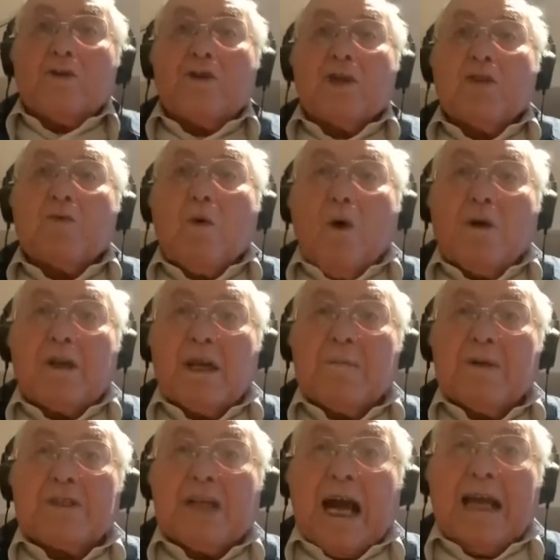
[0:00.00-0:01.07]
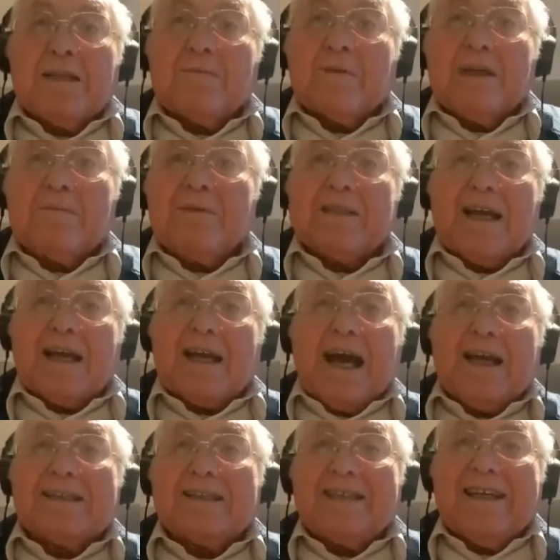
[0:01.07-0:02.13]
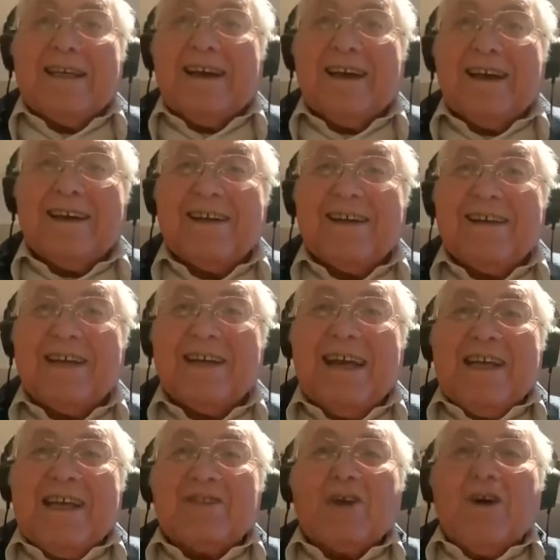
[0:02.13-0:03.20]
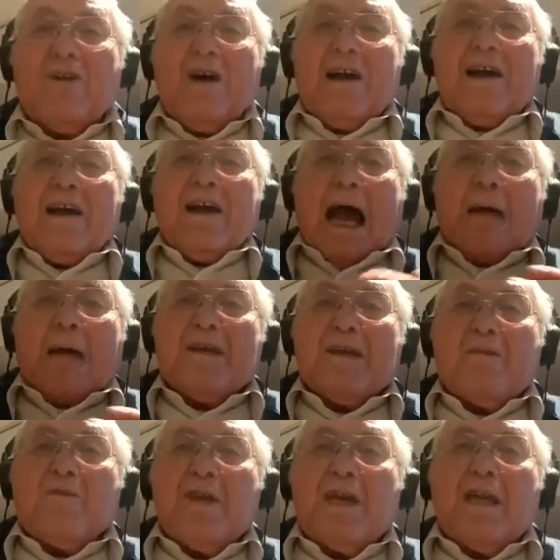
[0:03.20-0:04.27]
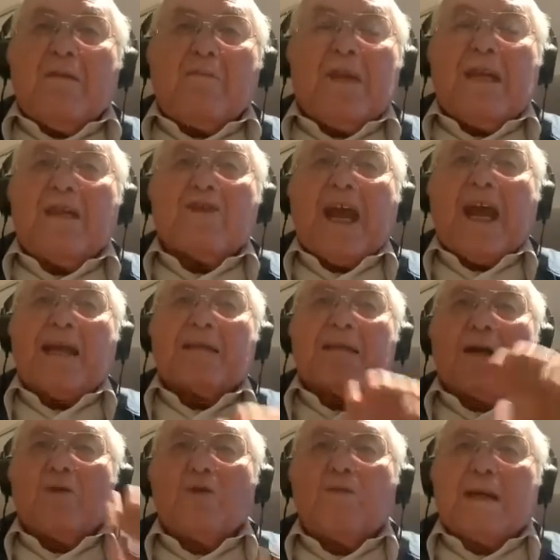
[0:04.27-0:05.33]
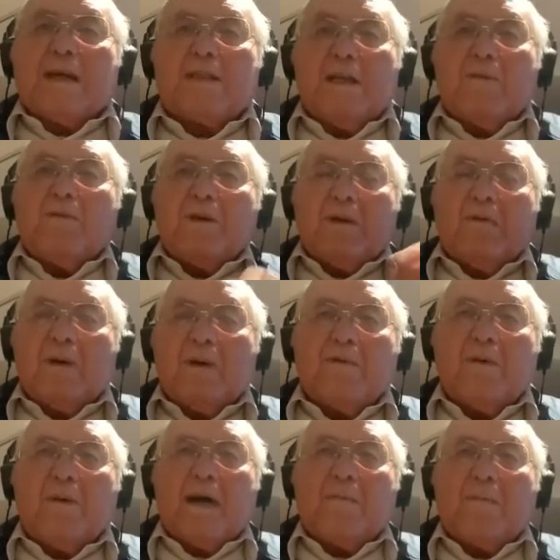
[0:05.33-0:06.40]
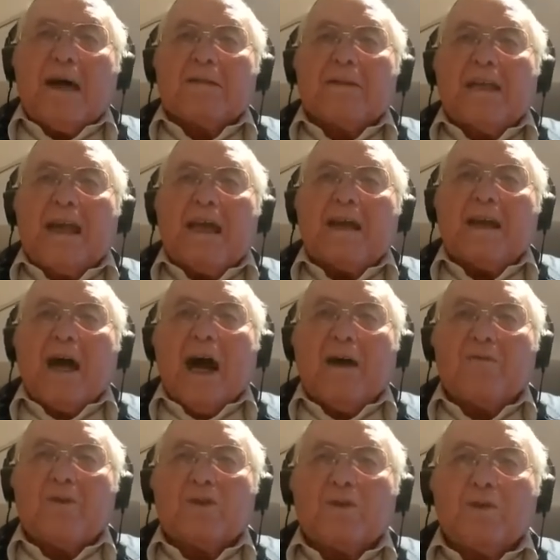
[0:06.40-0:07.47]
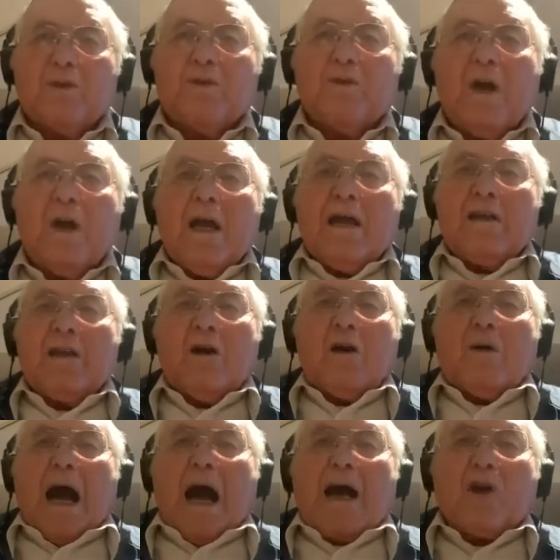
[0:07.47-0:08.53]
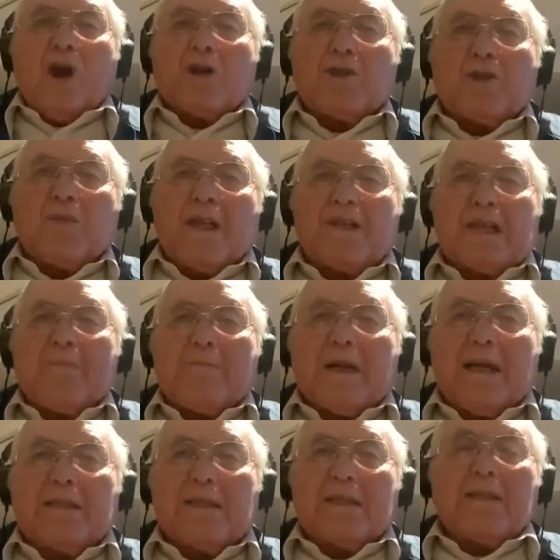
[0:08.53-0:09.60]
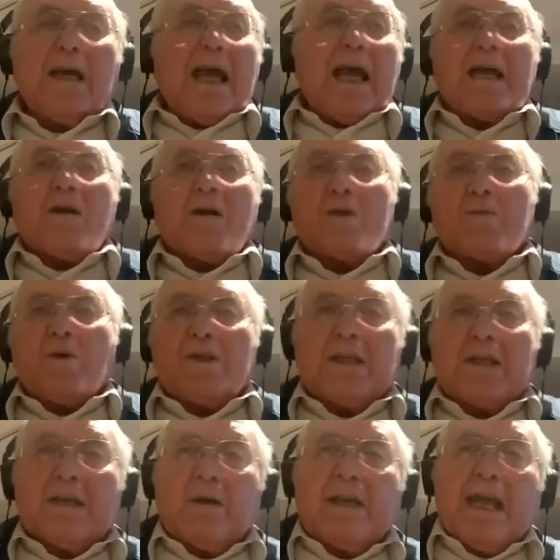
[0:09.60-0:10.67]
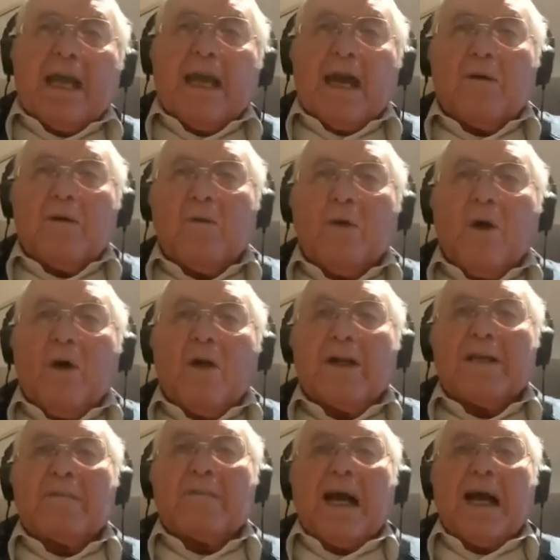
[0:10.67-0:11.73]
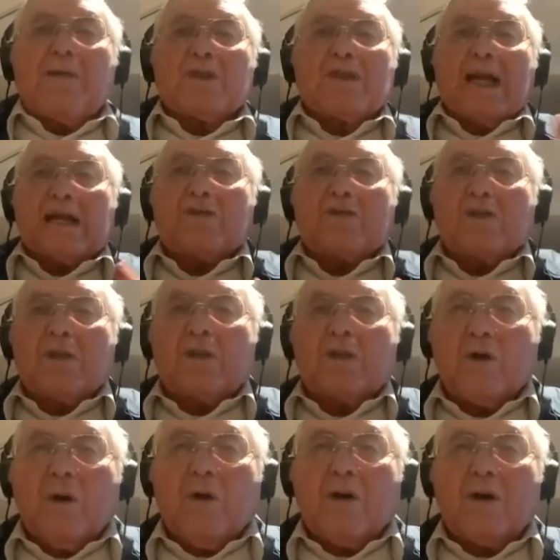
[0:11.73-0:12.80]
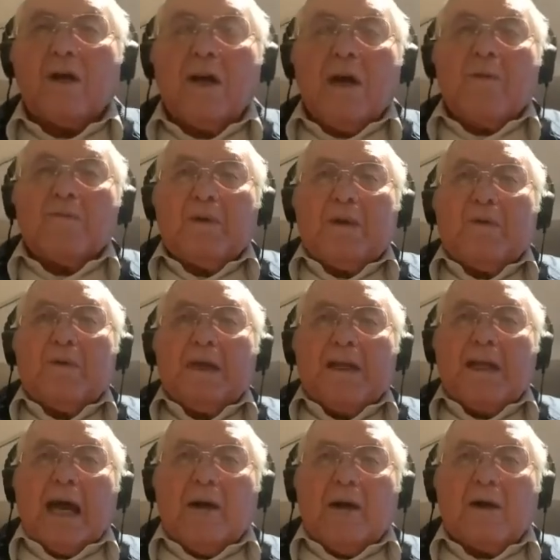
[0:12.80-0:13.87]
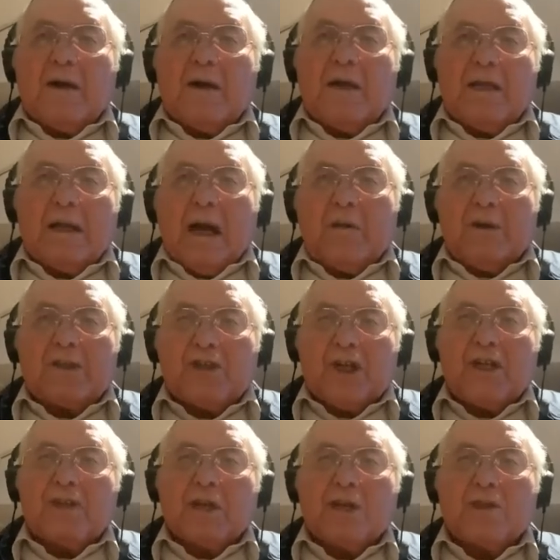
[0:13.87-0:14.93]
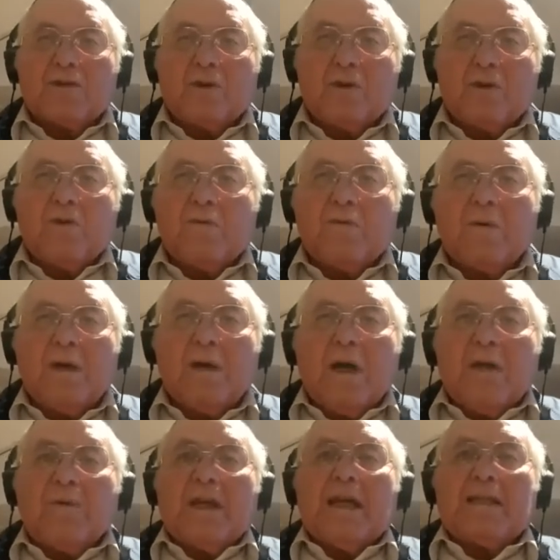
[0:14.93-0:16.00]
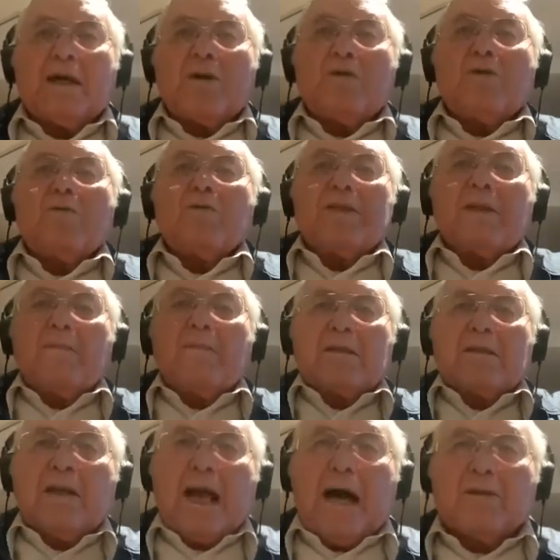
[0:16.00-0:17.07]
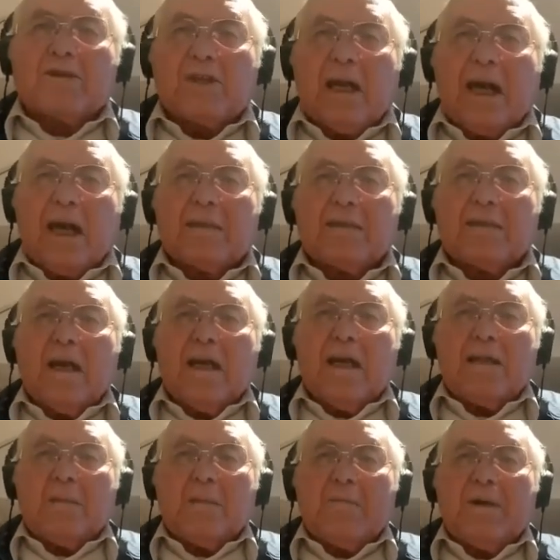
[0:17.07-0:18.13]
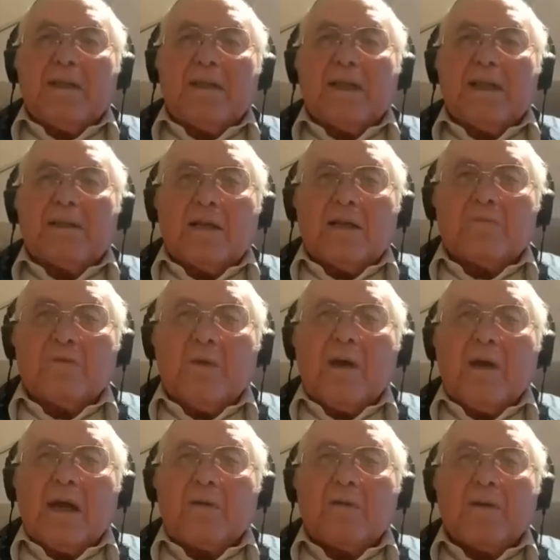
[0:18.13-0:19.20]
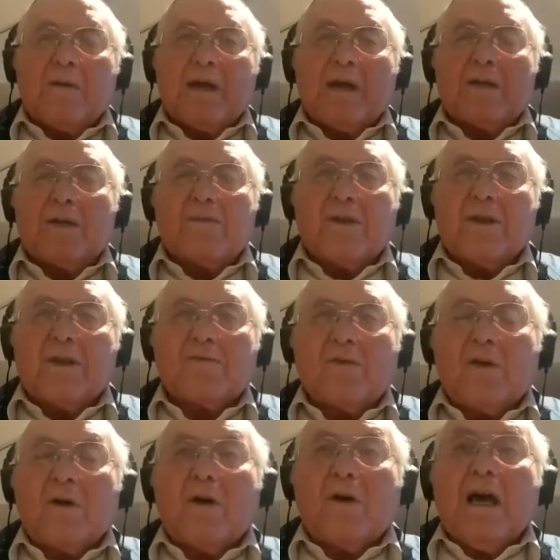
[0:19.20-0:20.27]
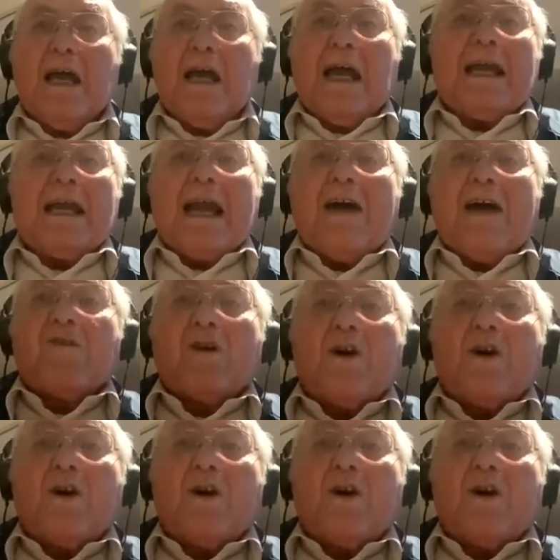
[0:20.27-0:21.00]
me, but I can't see her. So, I mean, we shared the room until when we were about a year and a half or two, our cots were separated. Her cot was at a wall and mine was next to the door. In our children's room. We had a room with a balcony outside in the building that we were. We were on the first floor. And I've forgotten